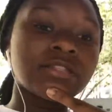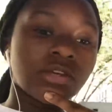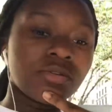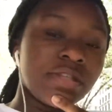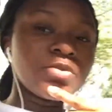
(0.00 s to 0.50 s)

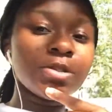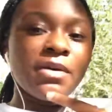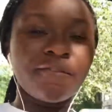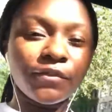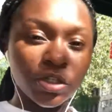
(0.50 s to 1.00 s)
so this was
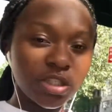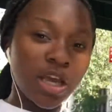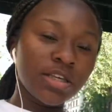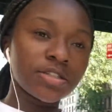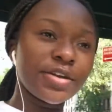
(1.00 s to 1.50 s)
my first
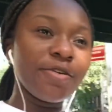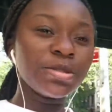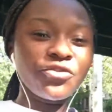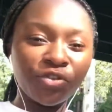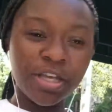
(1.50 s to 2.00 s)
concert it
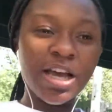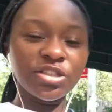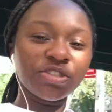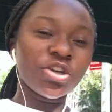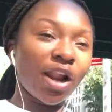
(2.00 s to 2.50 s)
was a free
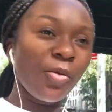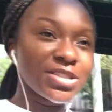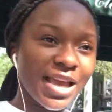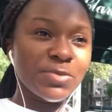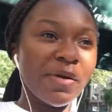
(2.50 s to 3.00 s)
concert so i
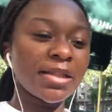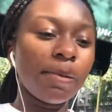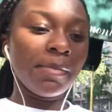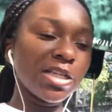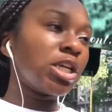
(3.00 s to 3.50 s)
wasn't
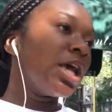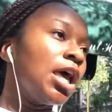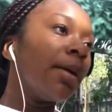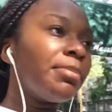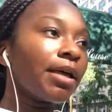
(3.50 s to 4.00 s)
expecting much
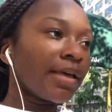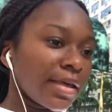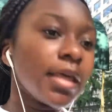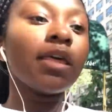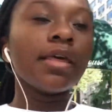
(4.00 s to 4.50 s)

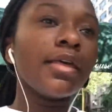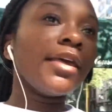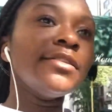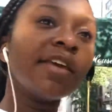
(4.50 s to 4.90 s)
but it it